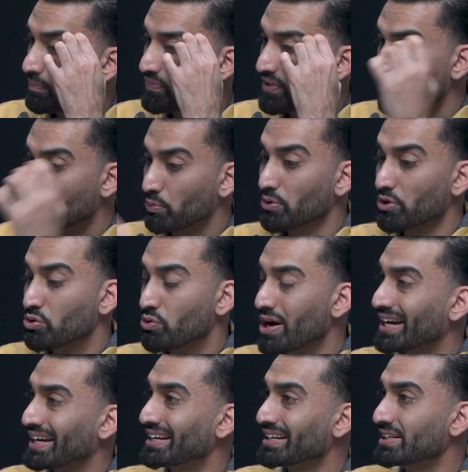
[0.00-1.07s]
And we were
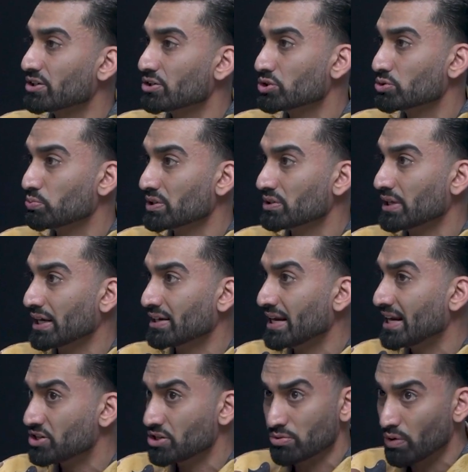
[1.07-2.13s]
cracking deals with like
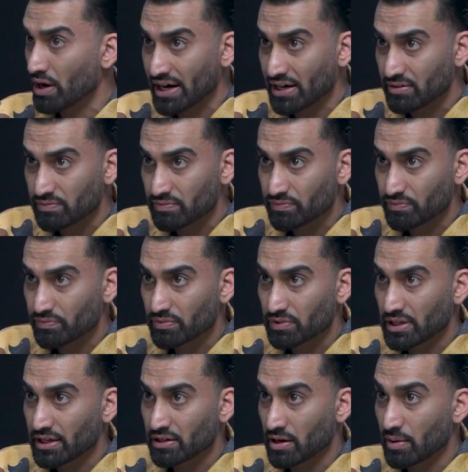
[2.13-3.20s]
nationwide
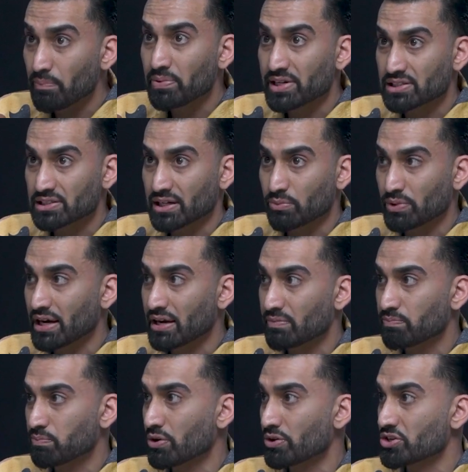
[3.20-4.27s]
like companies. Like we
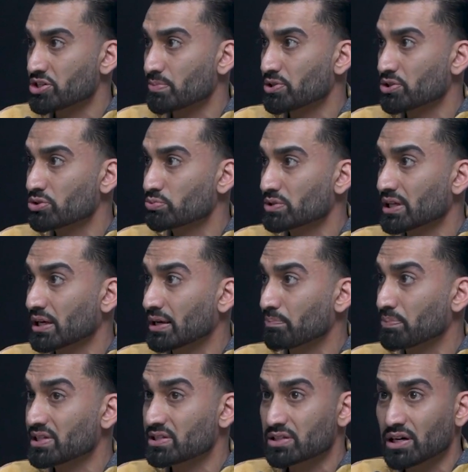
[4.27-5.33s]
had partnership deals with like
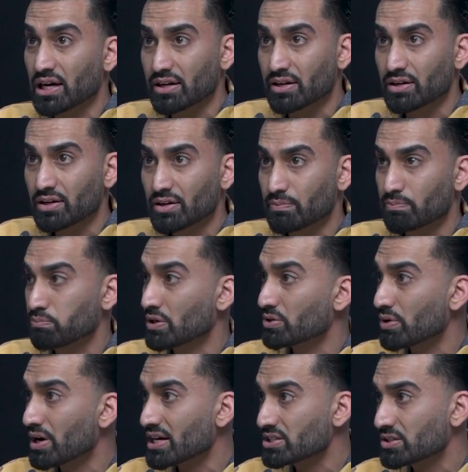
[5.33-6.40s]
Pizza Hut,
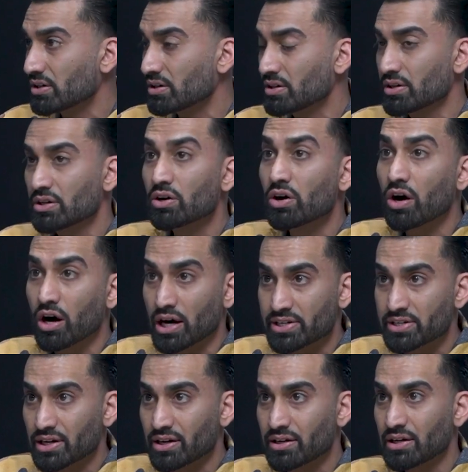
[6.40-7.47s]
Budweiser,
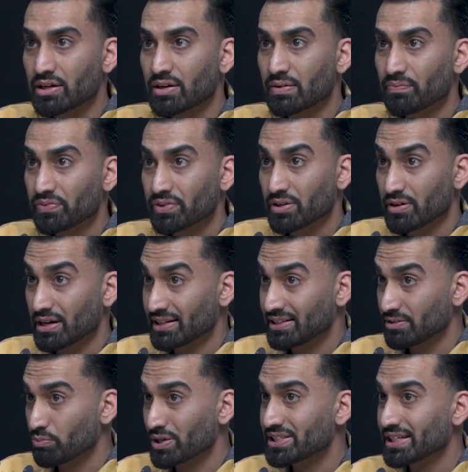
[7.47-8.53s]
Honda.
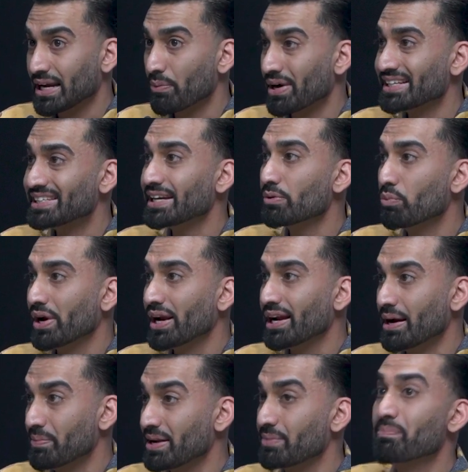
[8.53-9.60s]
And once again, when I say we,
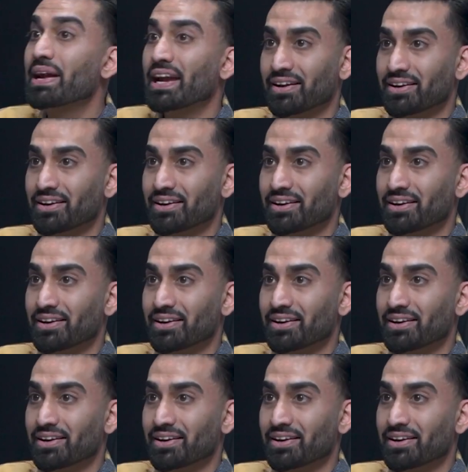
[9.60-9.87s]
I mean me.